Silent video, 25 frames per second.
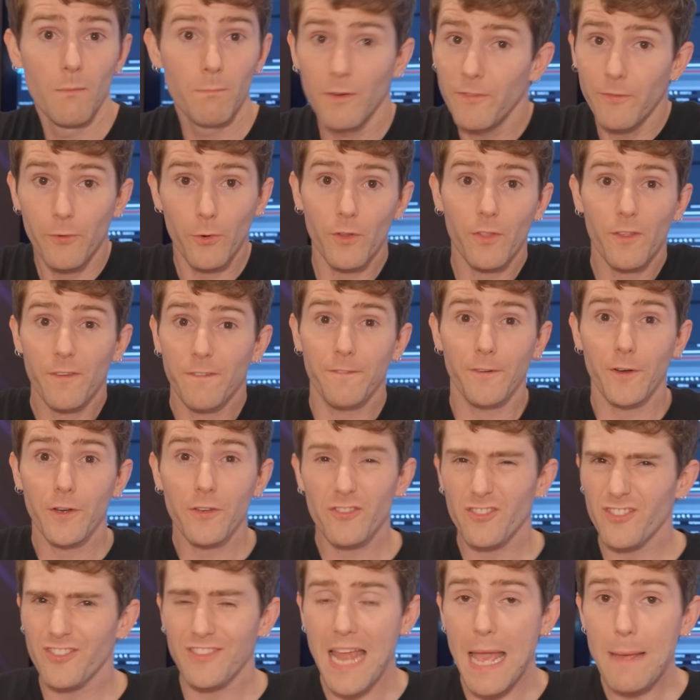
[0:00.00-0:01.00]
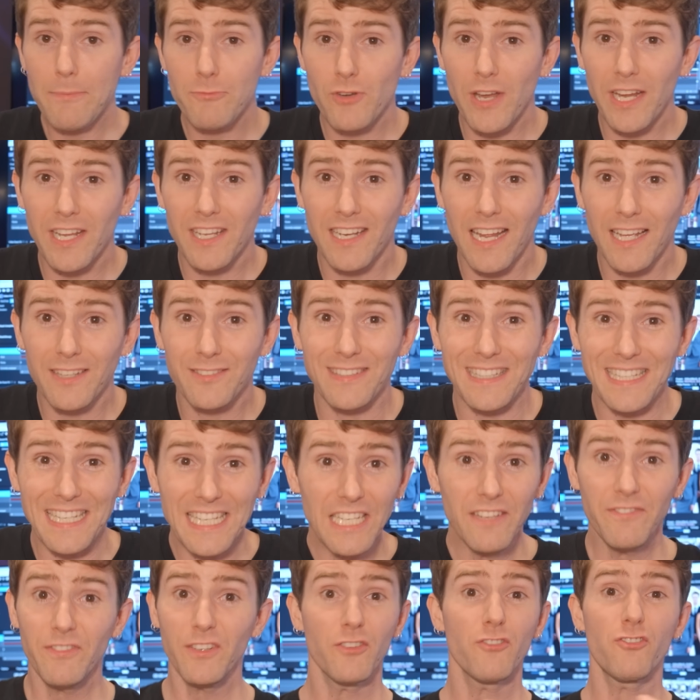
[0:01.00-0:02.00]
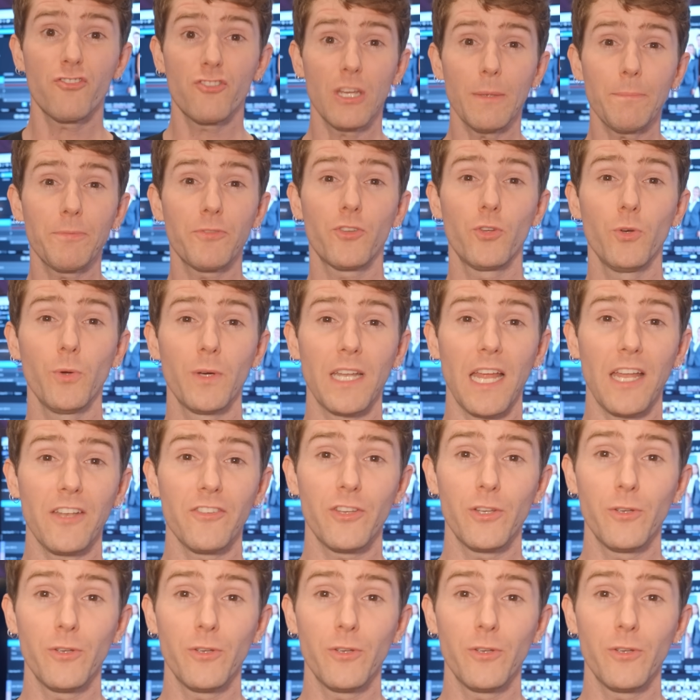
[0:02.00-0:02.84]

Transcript: before the first Snapdragon X even ships to an end